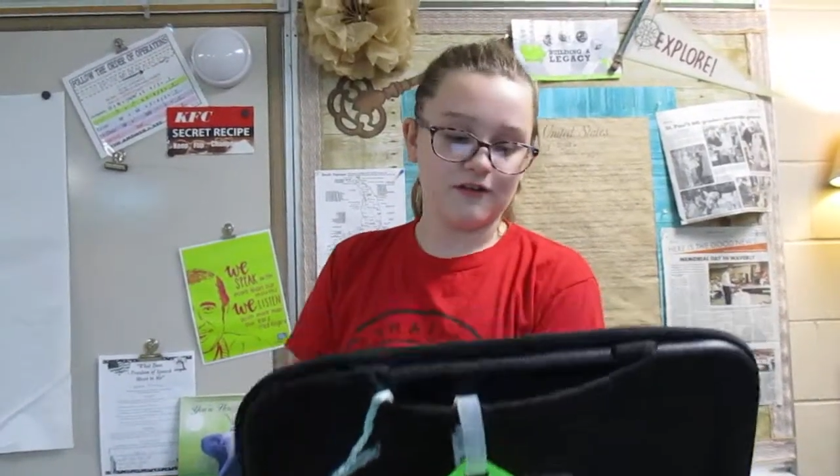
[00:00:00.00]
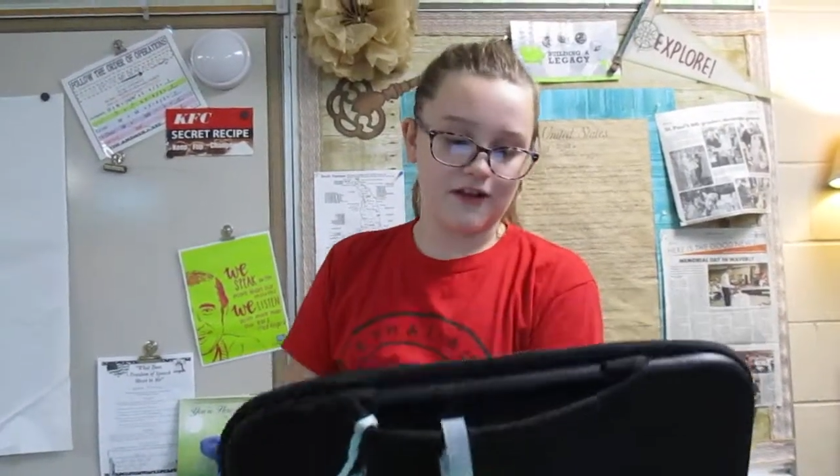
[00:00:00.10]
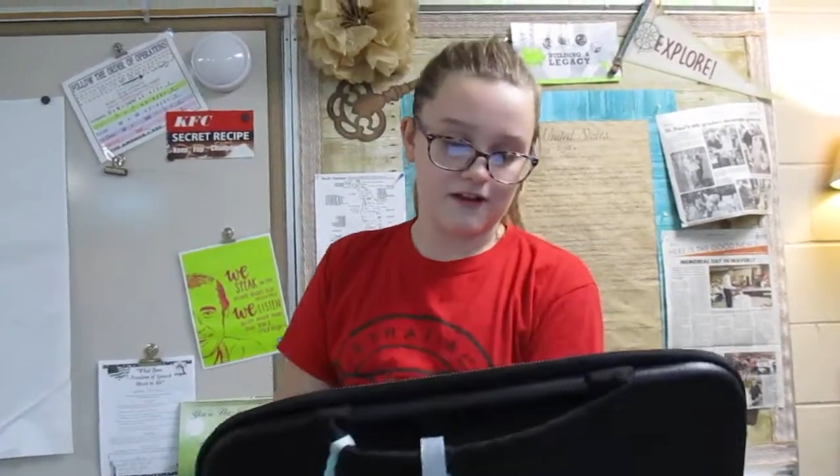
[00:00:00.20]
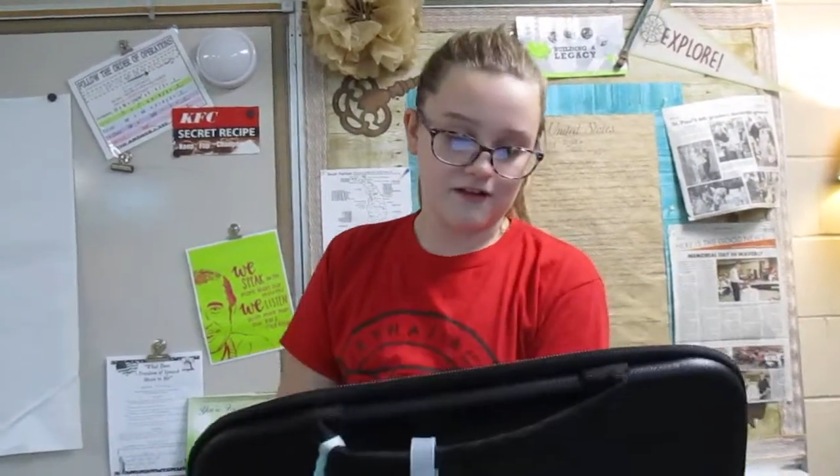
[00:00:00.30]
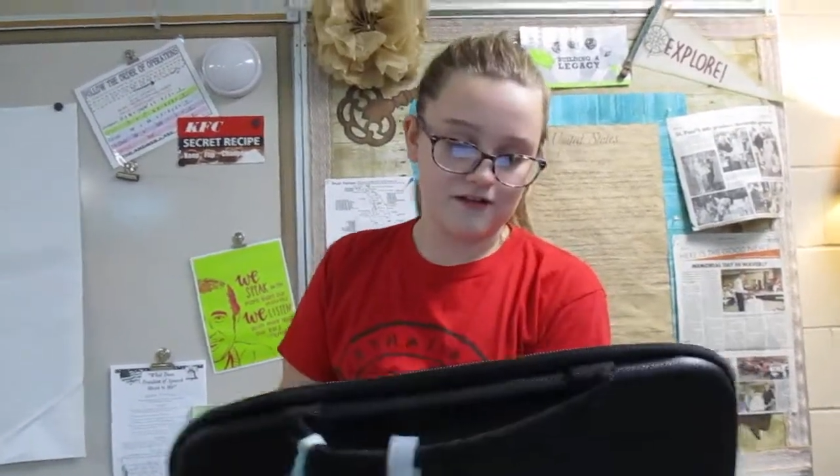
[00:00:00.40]

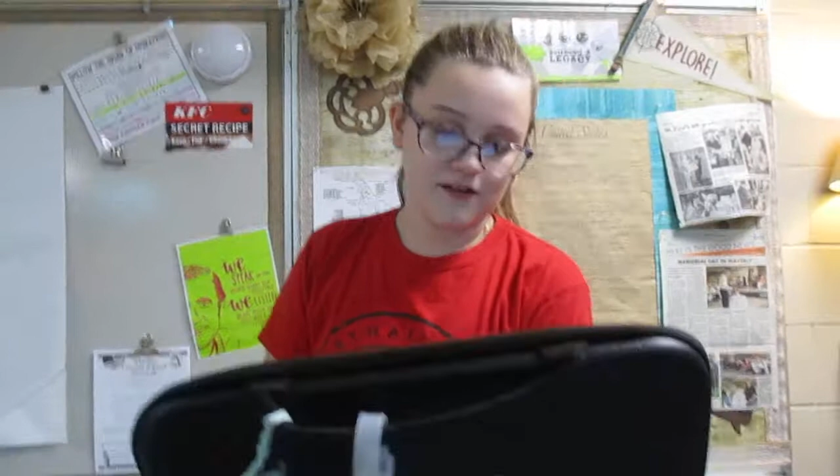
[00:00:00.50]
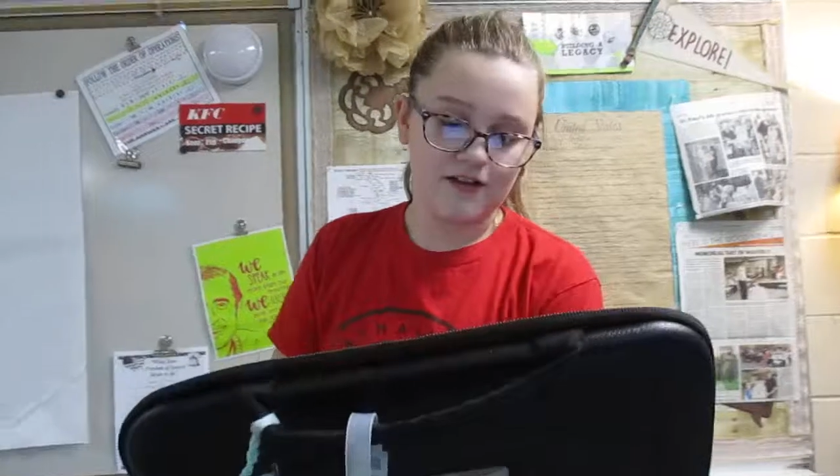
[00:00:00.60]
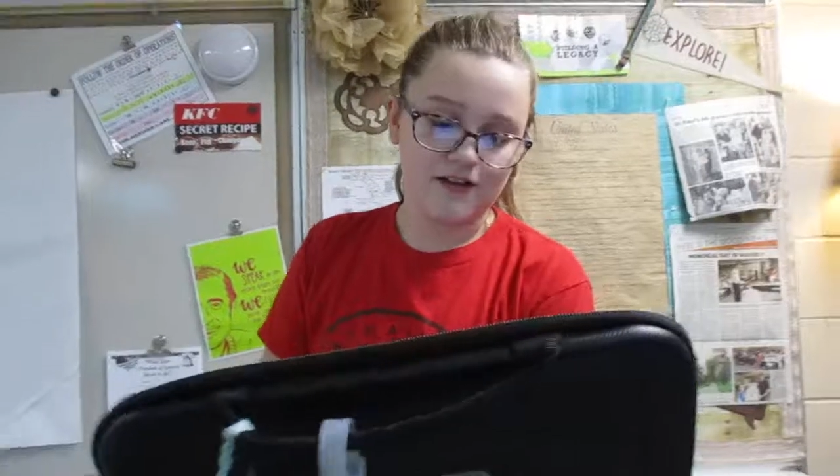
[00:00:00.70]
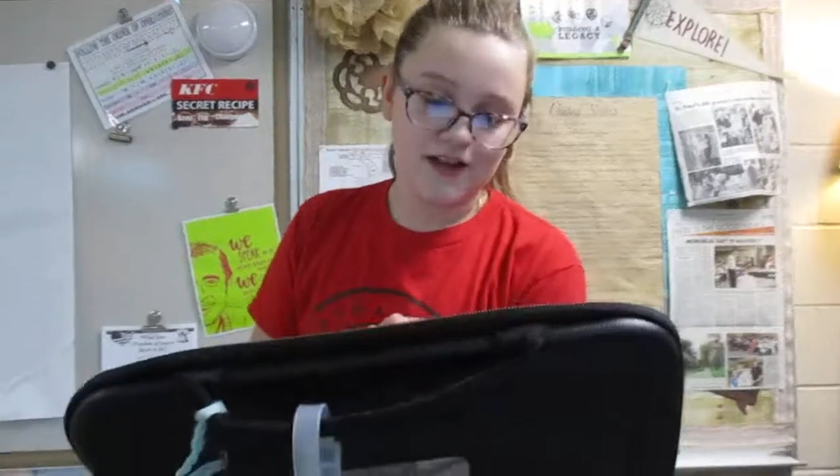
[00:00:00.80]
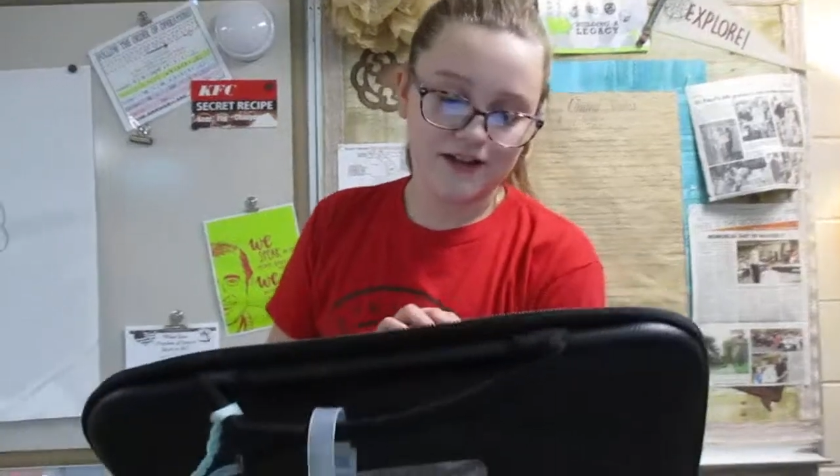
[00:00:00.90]
yeah,
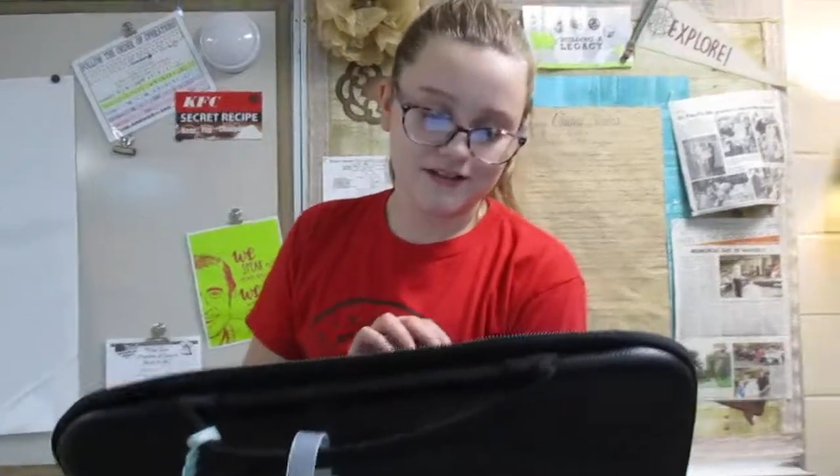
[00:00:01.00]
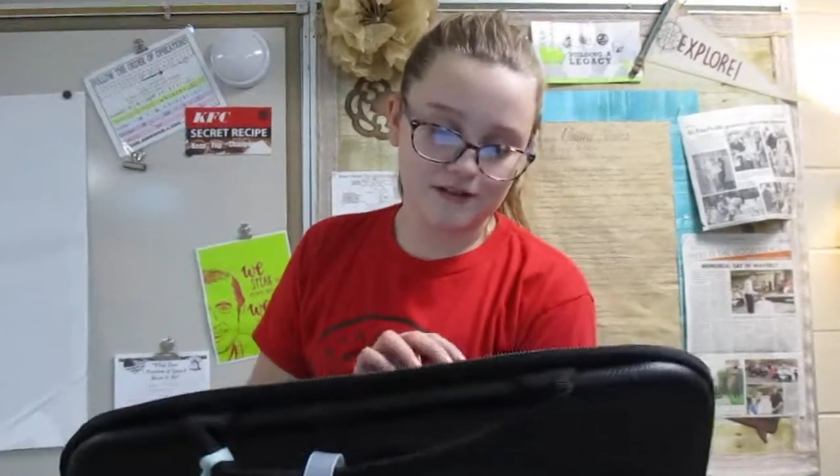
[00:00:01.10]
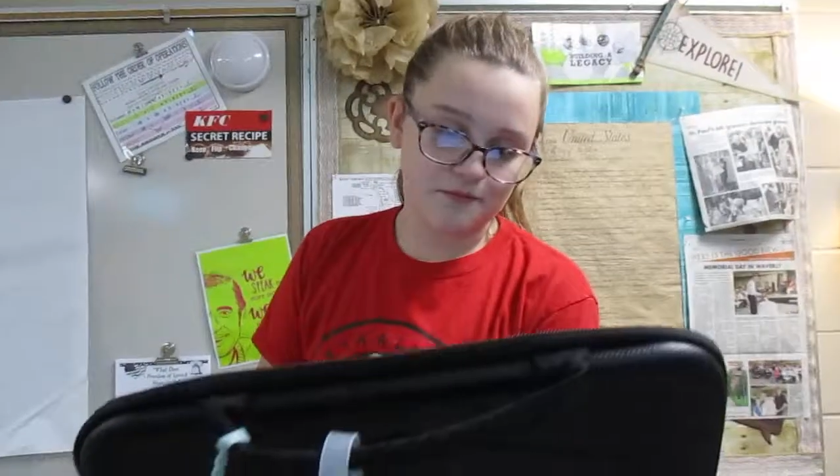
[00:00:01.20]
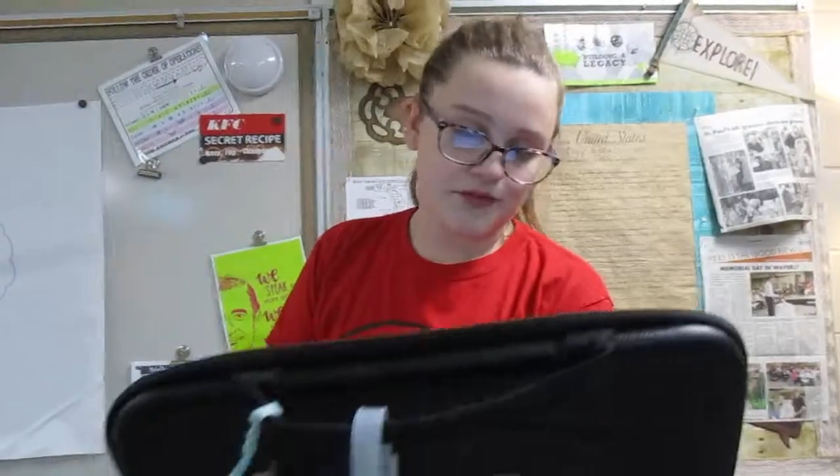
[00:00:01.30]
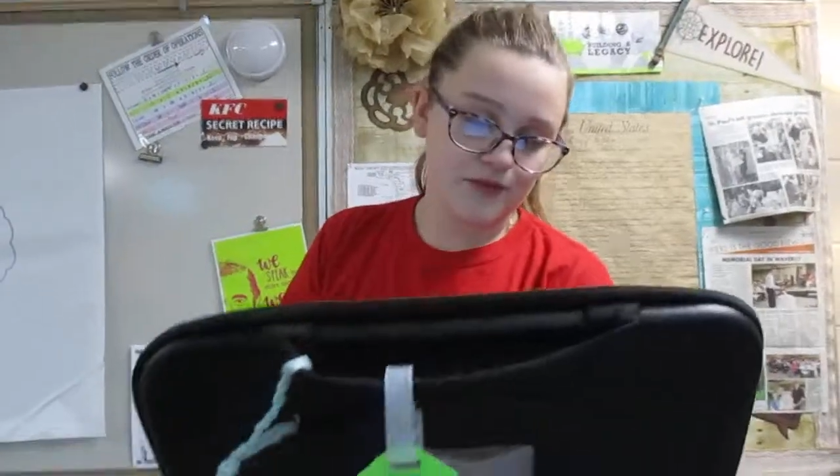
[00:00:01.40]
and
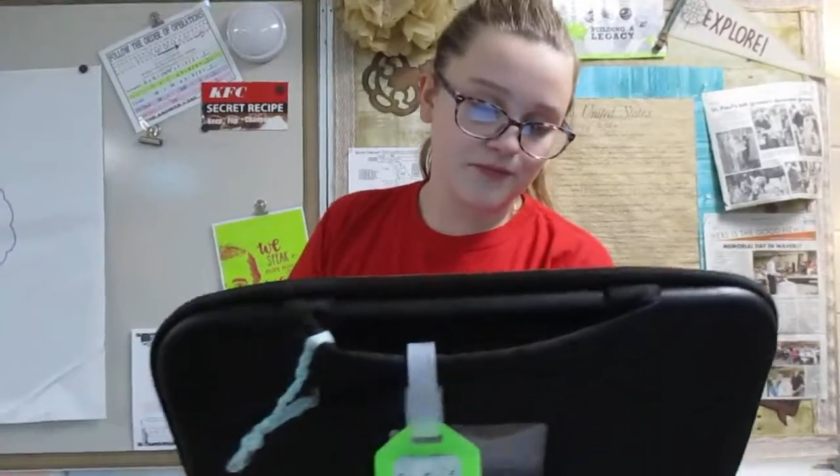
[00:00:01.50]
something.